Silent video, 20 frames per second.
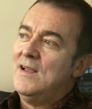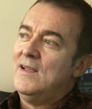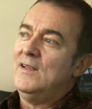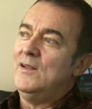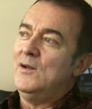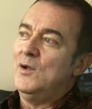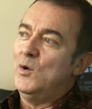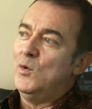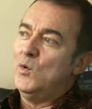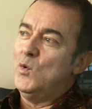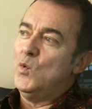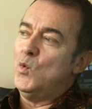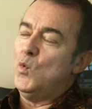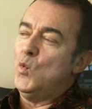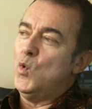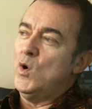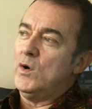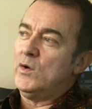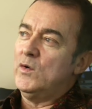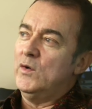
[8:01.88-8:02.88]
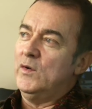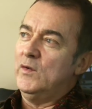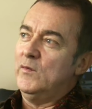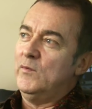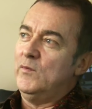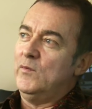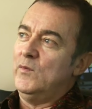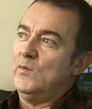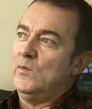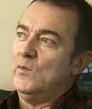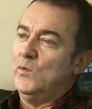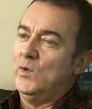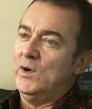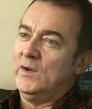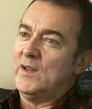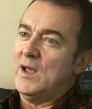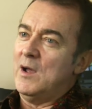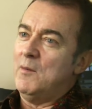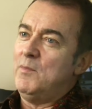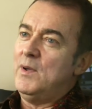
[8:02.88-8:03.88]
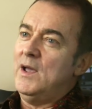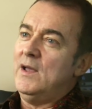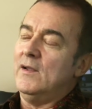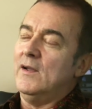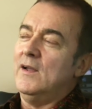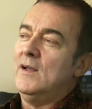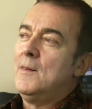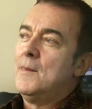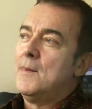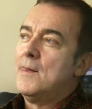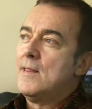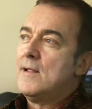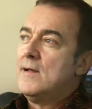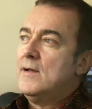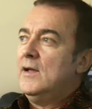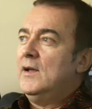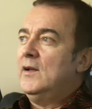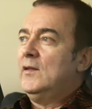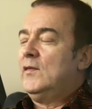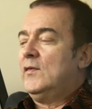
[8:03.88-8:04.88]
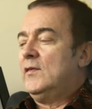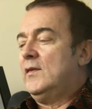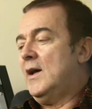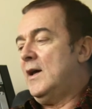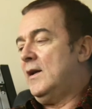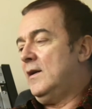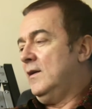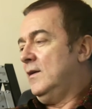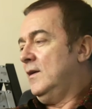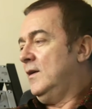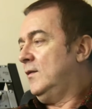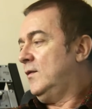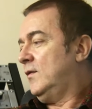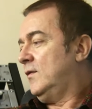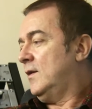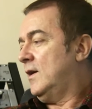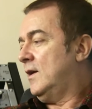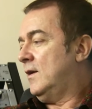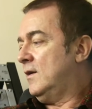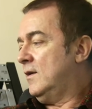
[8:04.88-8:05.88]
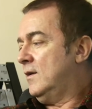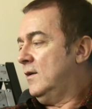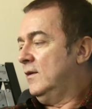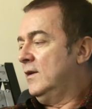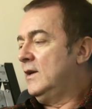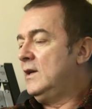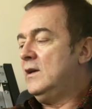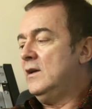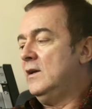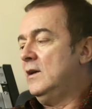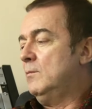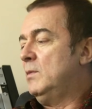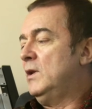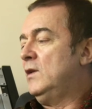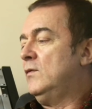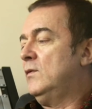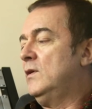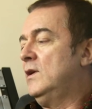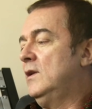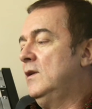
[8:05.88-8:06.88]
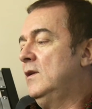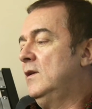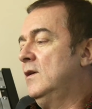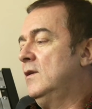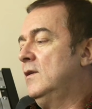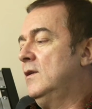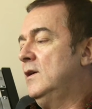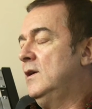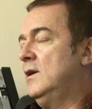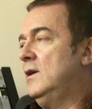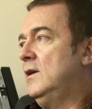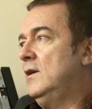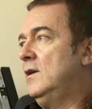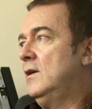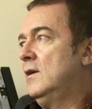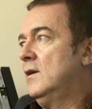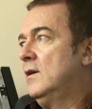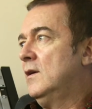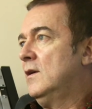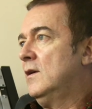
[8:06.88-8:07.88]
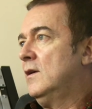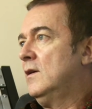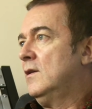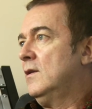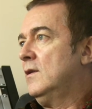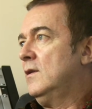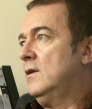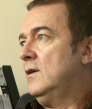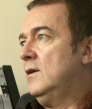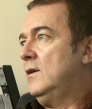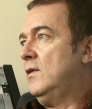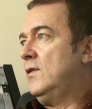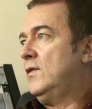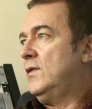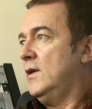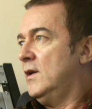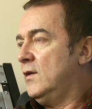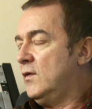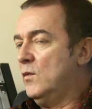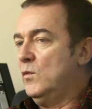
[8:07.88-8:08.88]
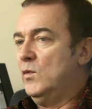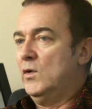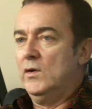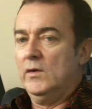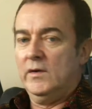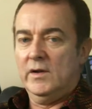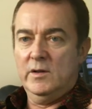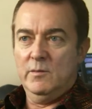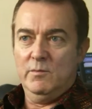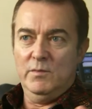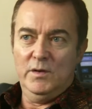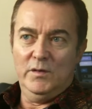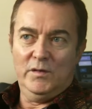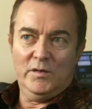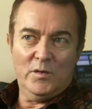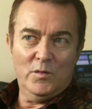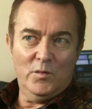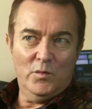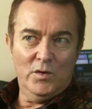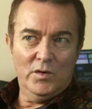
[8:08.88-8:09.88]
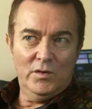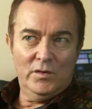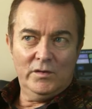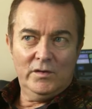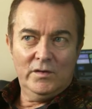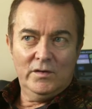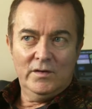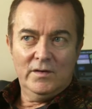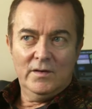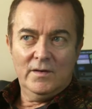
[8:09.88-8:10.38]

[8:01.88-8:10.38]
you know, what could have worked out better, it's that it's that linking between the the theatre world and the musical world.